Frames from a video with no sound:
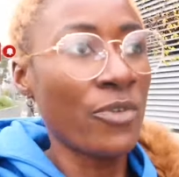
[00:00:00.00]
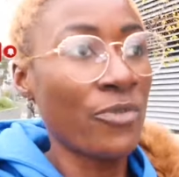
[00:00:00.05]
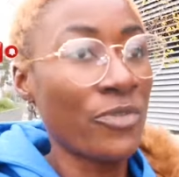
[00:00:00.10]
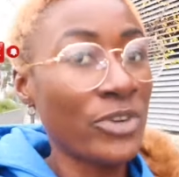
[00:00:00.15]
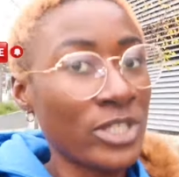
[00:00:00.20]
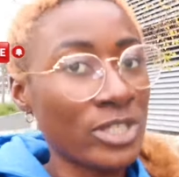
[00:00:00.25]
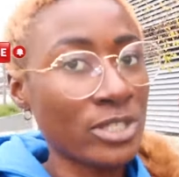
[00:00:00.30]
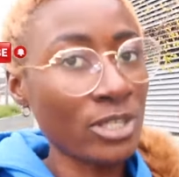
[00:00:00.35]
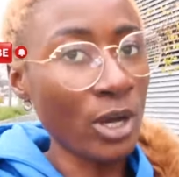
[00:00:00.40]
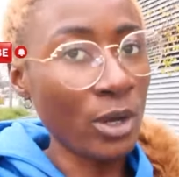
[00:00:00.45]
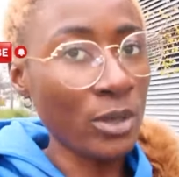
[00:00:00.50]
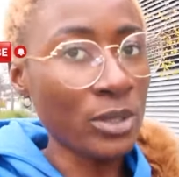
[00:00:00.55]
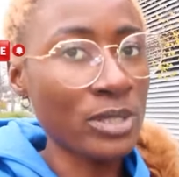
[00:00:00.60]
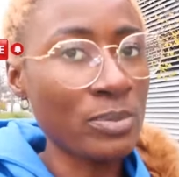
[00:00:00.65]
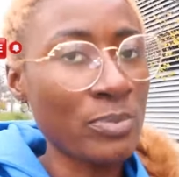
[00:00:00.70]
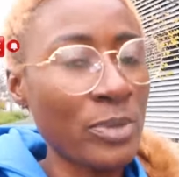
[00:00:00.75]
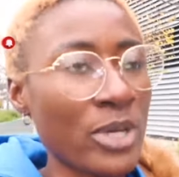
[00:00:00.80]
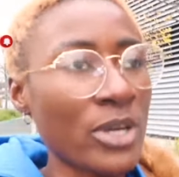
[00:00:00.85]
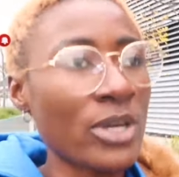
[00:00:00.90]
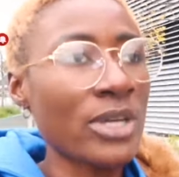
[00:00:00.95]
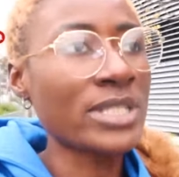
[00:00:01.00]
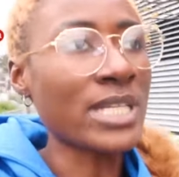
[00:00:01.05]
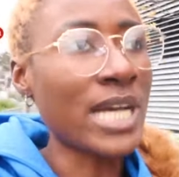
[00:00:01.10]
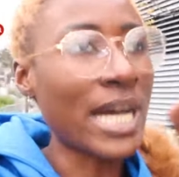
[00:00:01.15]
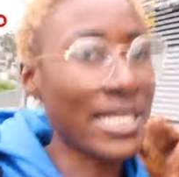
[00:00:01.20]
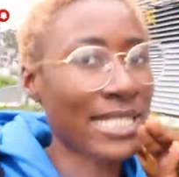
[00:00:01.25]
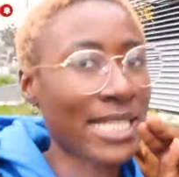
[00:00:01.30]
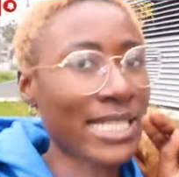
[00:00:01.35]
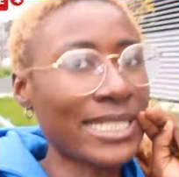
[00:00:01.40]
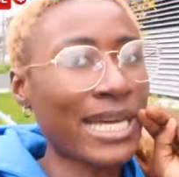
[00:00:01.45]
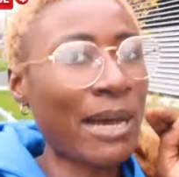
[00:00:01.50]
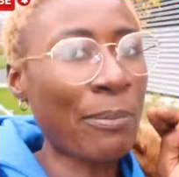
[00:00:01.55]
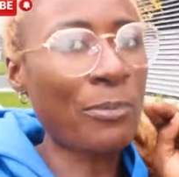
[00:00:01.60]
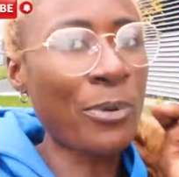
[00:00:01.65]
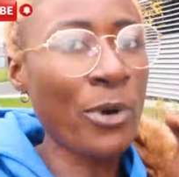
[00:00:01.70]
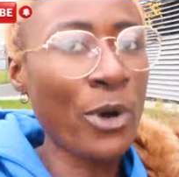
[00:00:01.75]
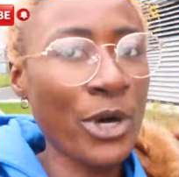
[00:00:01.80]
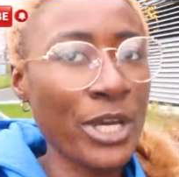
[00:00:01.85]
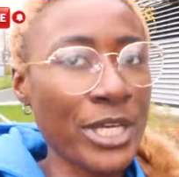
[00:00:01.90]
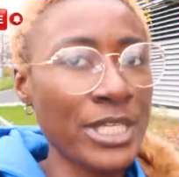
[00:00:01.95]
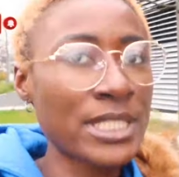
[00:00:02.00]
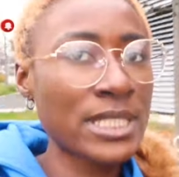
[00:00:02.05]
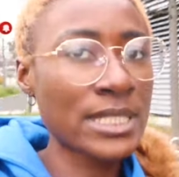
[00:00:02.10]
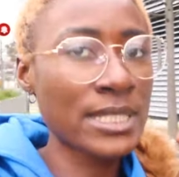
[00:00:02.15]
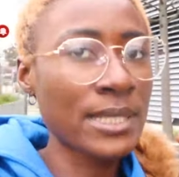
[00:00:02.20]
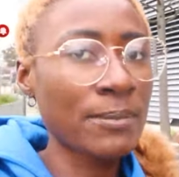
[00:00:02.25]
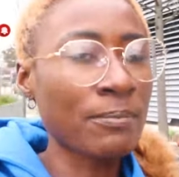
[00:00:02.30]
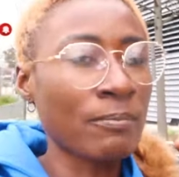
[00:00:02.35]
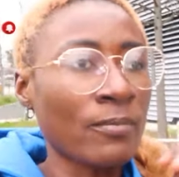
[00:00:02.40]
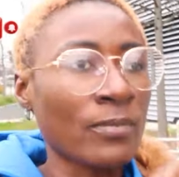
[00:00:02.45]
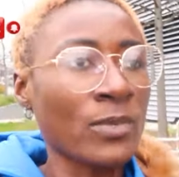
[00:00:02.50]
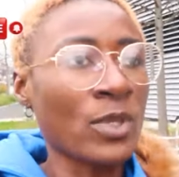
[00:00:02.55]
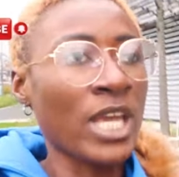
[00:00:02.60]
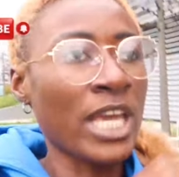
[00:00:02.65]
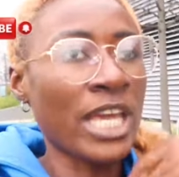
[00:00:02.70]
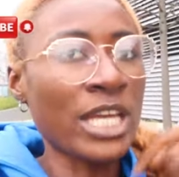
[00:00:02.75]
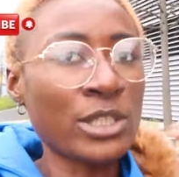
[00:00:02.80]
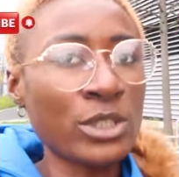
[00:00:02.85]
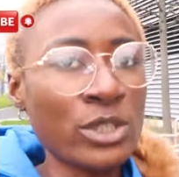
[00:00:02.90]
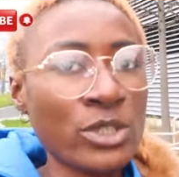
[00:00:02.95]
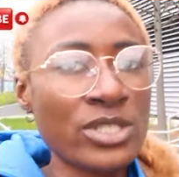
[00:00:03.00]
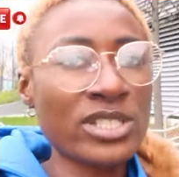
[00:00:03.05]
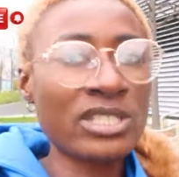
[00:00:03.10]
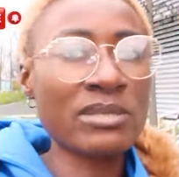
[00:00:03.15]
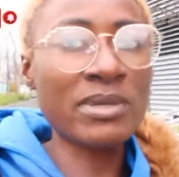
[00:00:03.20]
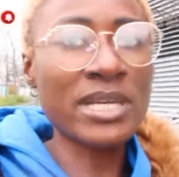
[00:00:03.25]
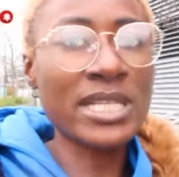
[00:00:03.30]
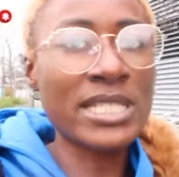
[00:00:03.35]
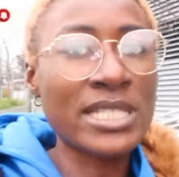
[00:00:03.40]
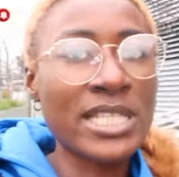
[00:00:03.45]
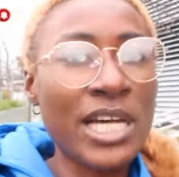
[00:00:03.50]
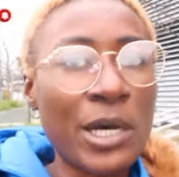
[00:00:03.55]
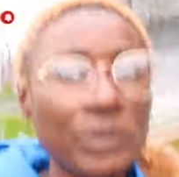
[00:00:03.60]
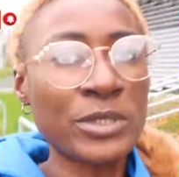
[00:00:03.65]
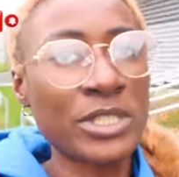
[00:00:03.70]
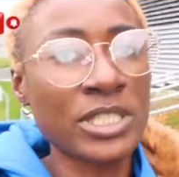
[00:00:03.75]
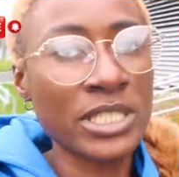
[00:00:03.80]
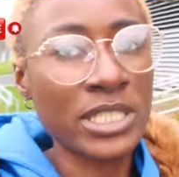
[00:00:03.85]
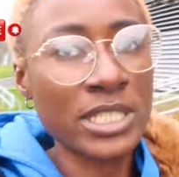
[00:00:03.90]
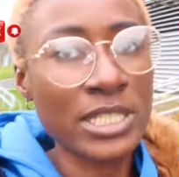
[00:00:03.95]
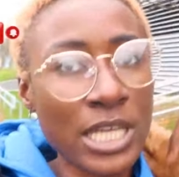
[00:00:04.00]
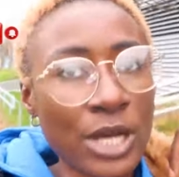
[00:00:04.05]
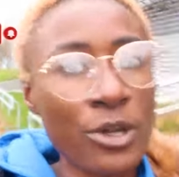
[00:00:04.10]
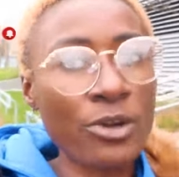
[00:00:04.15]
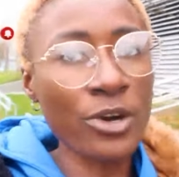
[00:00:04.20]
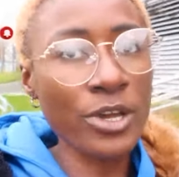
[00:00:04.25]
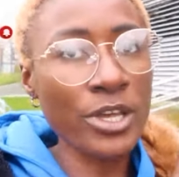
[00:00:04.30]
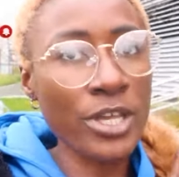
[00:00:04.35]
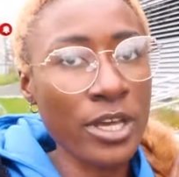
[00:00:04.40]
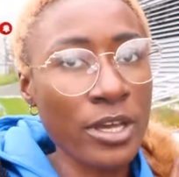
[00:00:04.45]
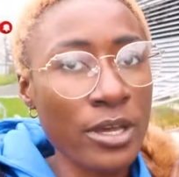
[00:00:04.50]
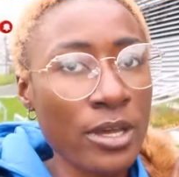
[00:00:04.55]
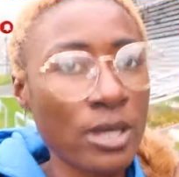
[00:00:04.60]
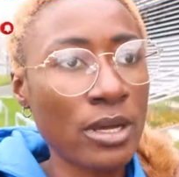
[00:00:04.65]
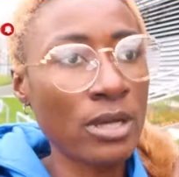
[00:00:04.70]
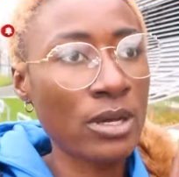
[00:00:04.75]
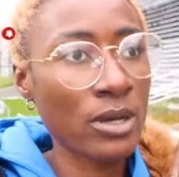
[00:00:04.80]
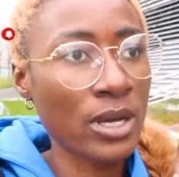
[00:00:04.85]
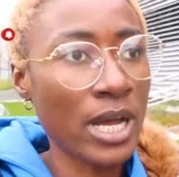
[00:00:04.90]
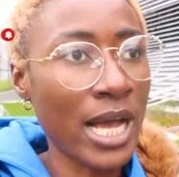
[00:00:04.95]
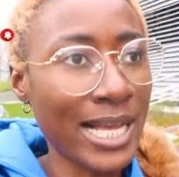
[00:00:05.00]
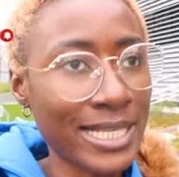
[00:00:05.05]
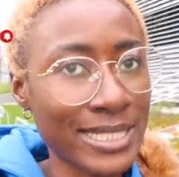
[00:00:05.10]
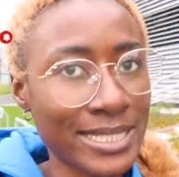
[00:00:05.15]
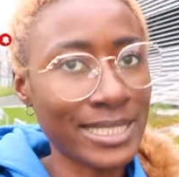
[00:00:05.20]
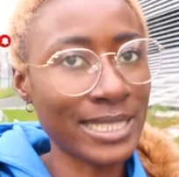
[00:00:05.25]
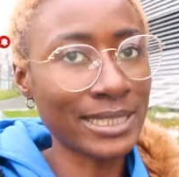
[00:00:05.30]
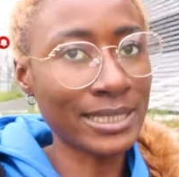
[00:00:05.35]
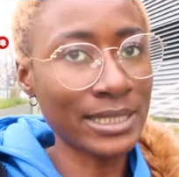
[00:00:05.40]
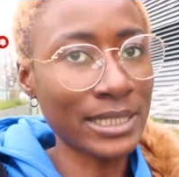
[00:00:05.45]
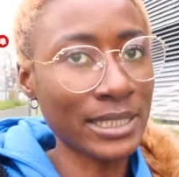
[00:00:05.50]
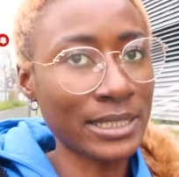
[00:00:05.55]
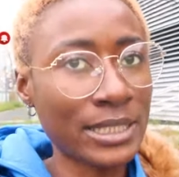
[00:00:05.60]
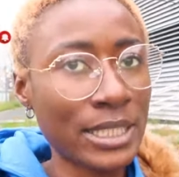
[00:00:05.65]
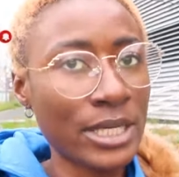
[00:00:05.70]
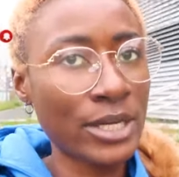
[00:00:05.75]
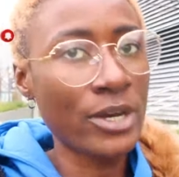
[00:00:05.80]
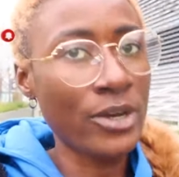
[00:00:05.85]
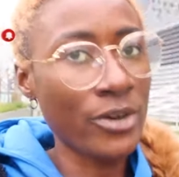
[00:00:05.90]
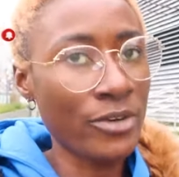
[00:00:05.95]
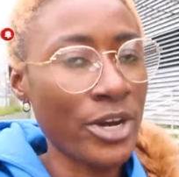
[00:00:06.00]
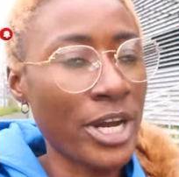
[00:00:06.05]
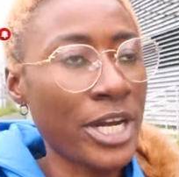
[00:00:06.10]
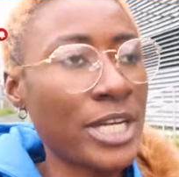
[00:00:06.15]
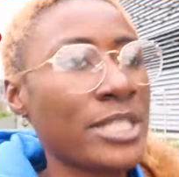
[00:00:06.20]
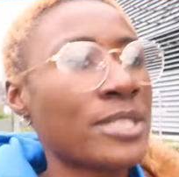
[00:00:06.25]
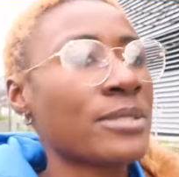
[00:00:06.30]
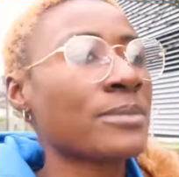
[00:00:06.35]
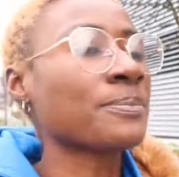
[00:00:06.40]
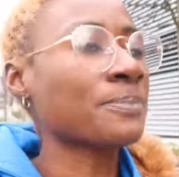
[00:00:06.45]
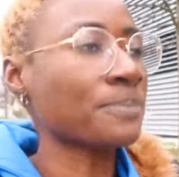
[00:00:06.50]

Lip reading: results, because at that point a new semester, which is the second year, has started, right?